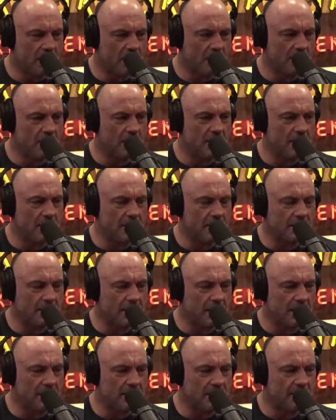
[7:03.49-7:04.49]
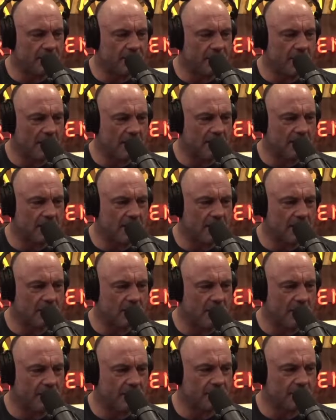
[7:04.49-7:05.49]
And I think the idea of cutting his hands
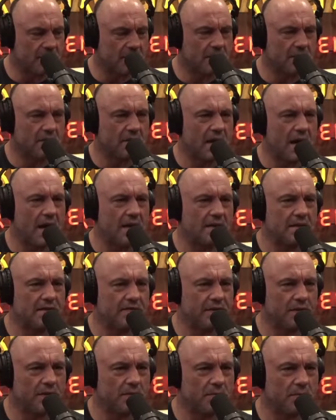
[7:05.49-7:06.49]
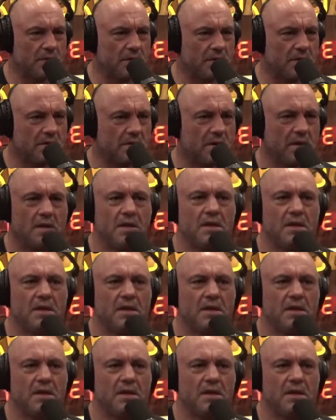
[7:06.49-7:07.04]
off was to hide his fingerprints.